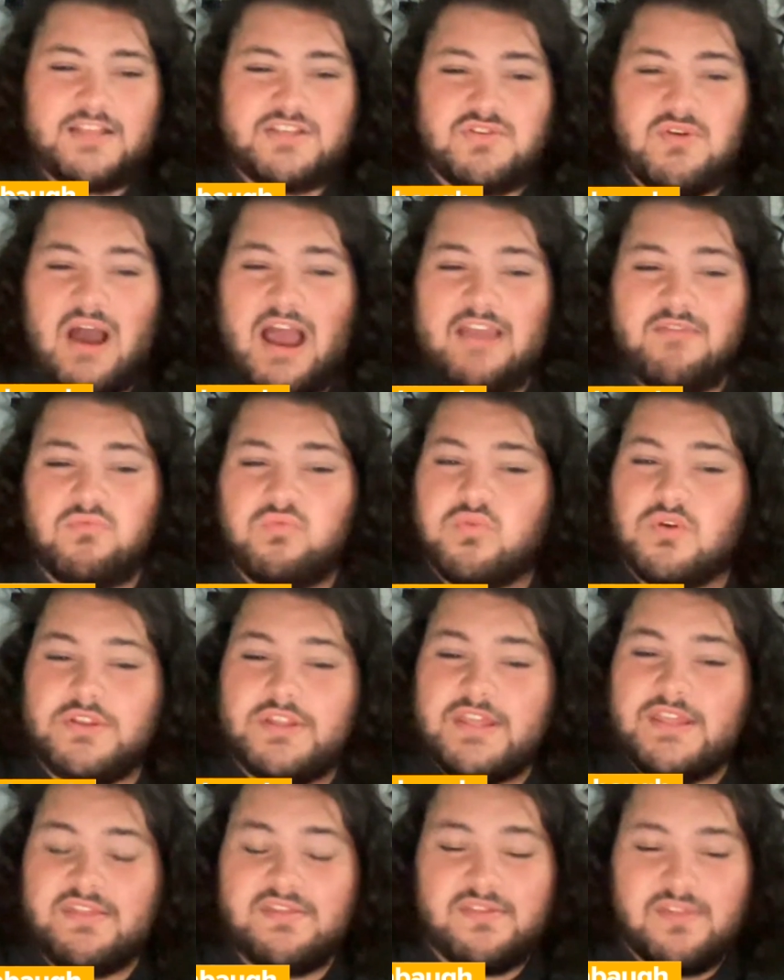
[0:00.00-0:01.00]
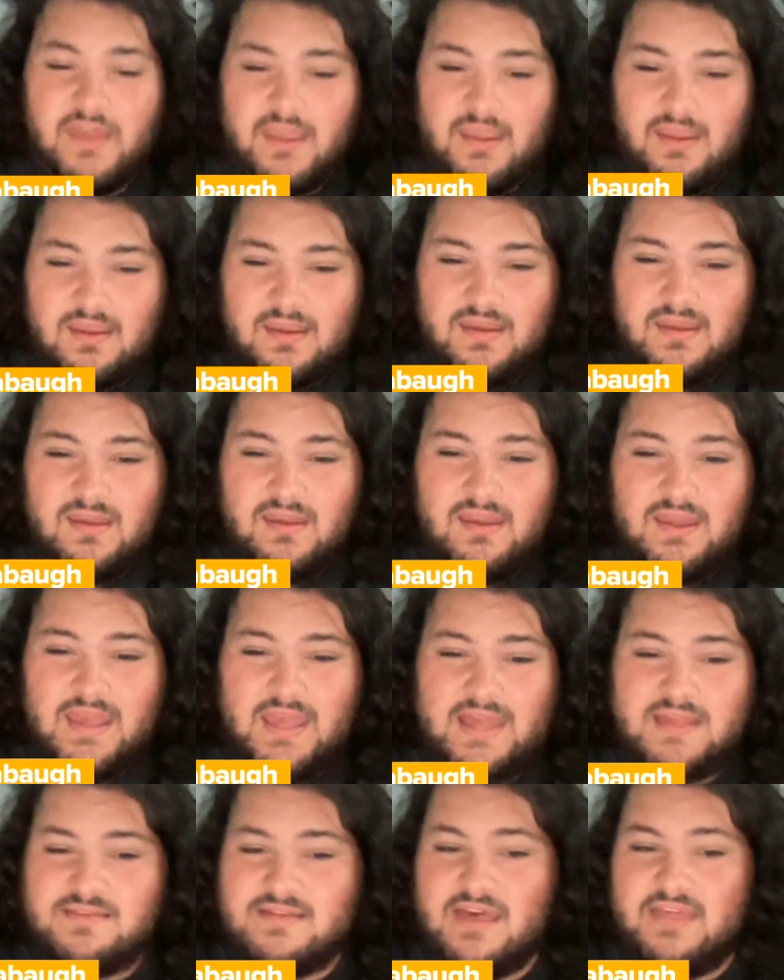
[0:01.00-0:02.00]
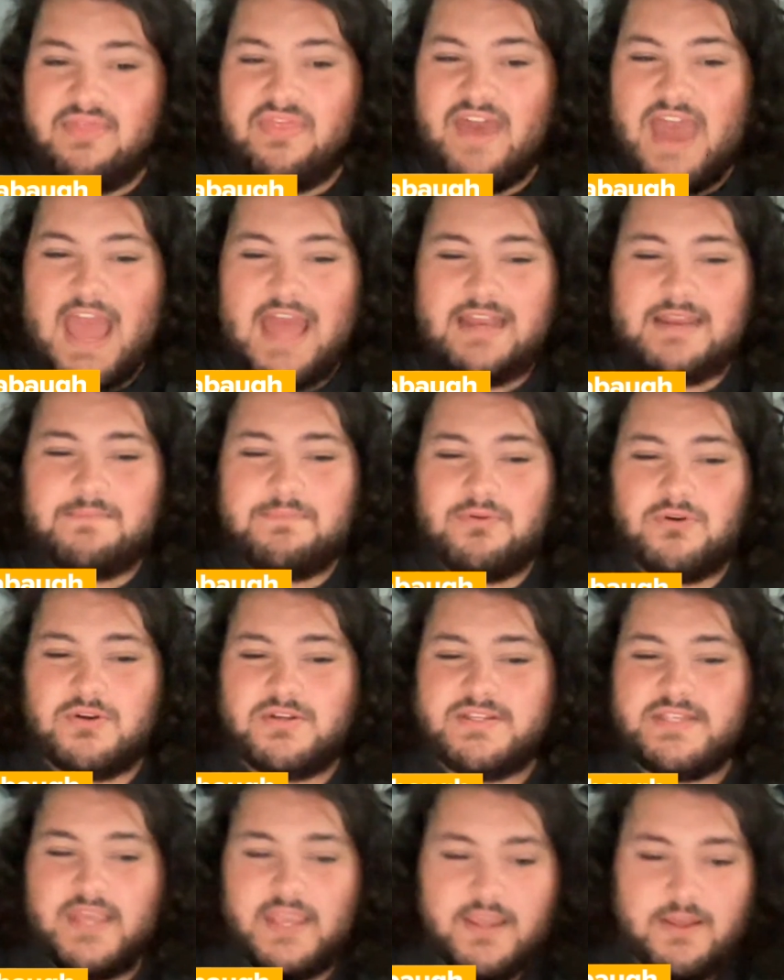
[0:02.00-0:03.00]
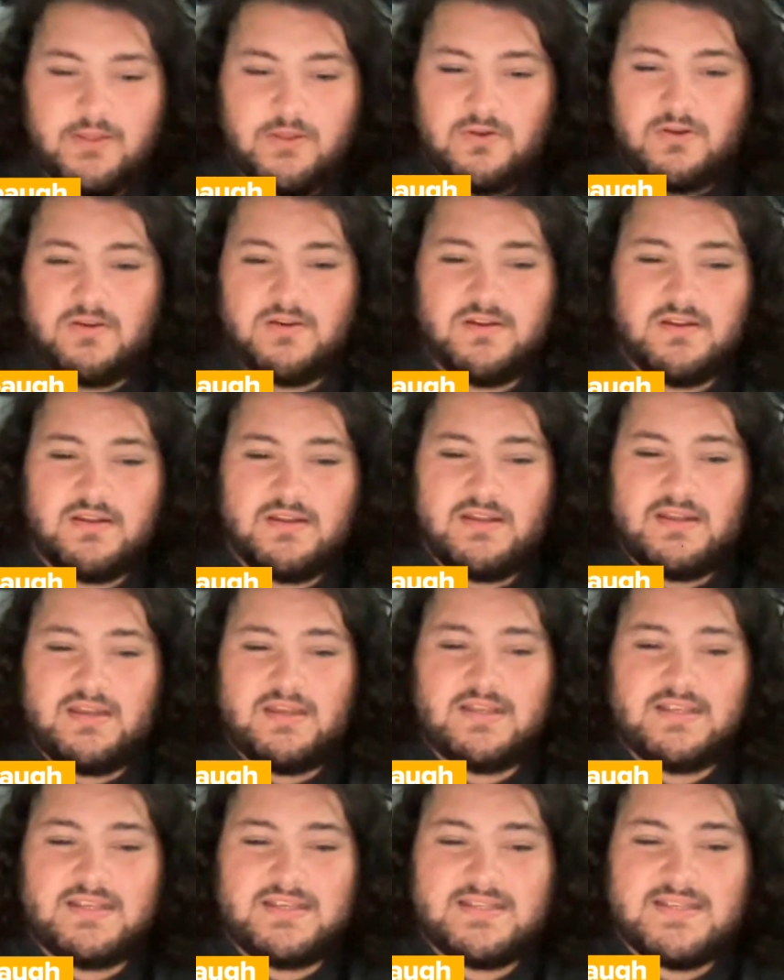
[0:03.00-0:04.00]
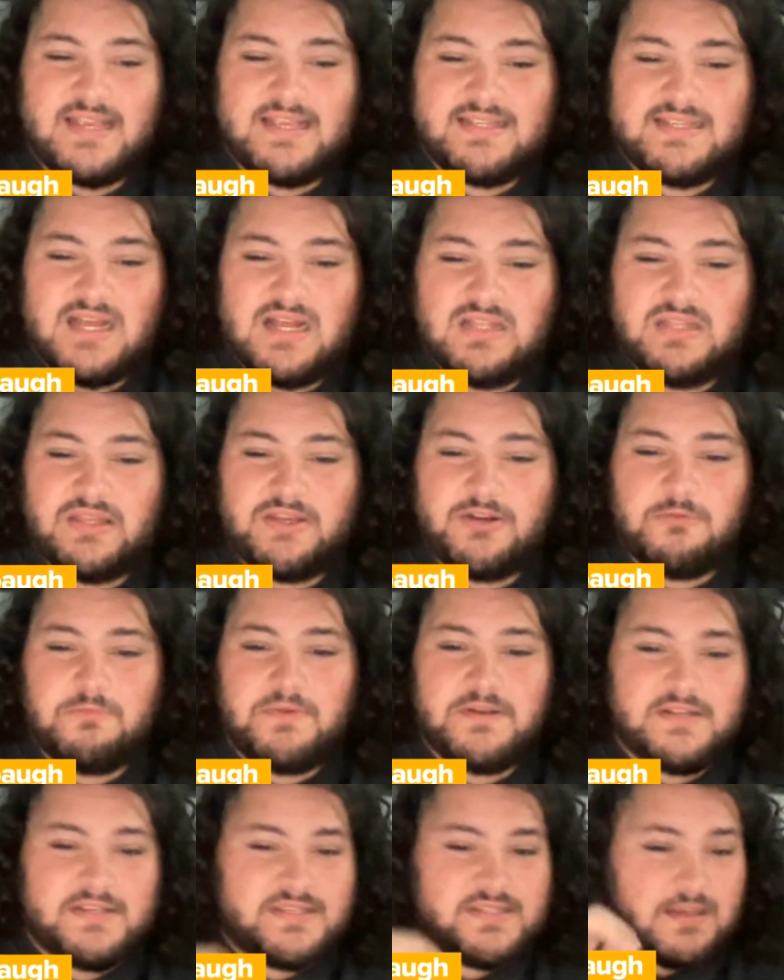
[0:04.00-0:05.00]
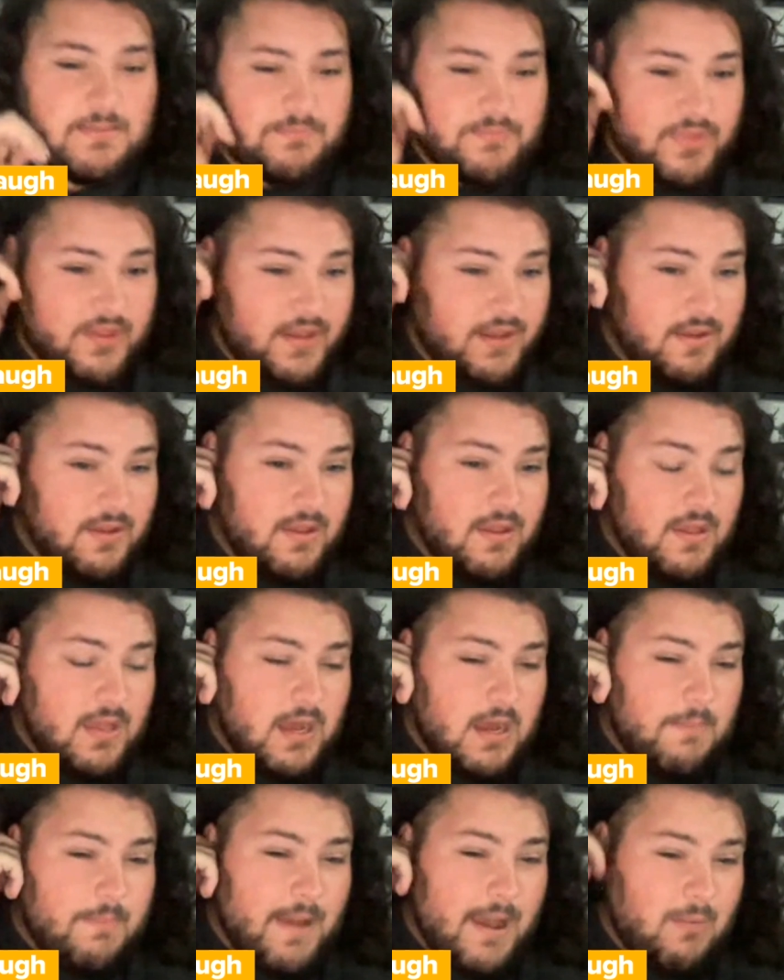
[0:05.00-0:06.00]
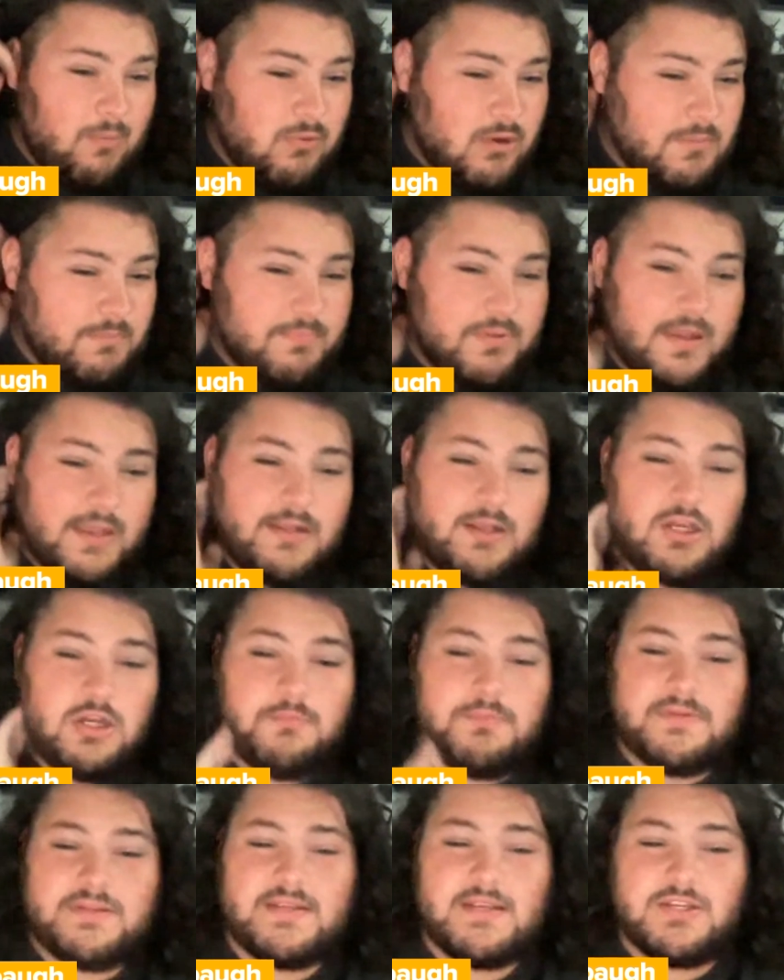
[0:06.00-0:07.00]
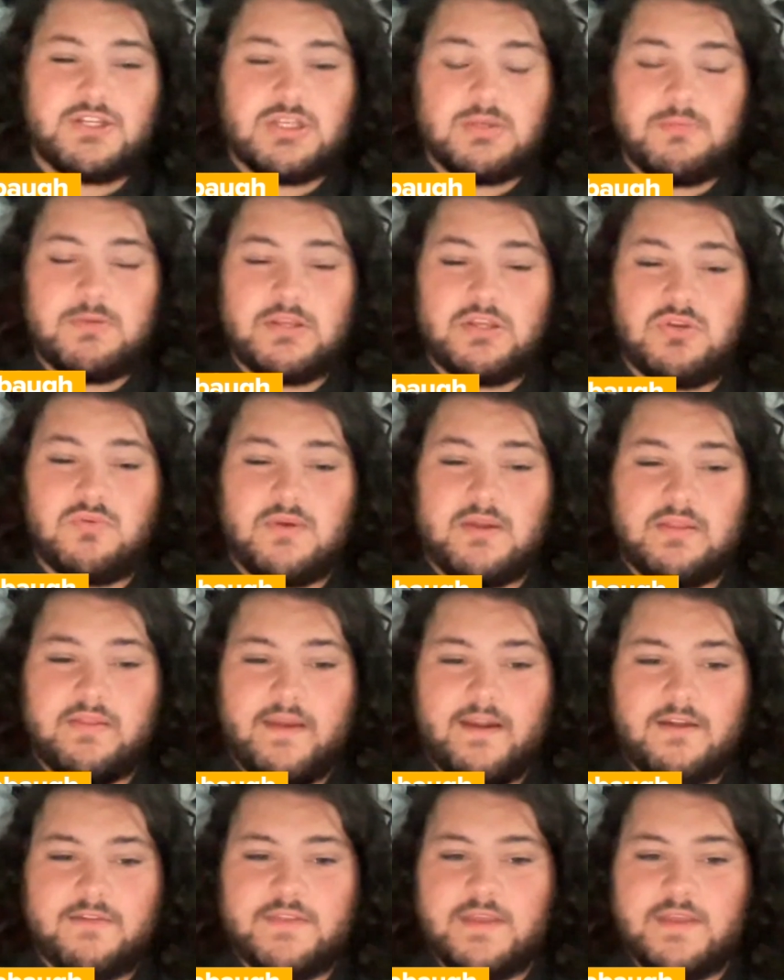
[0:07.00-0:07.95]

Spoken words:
So I really think that that in particular says a little bit of something about what Pitt could potentially be doing there.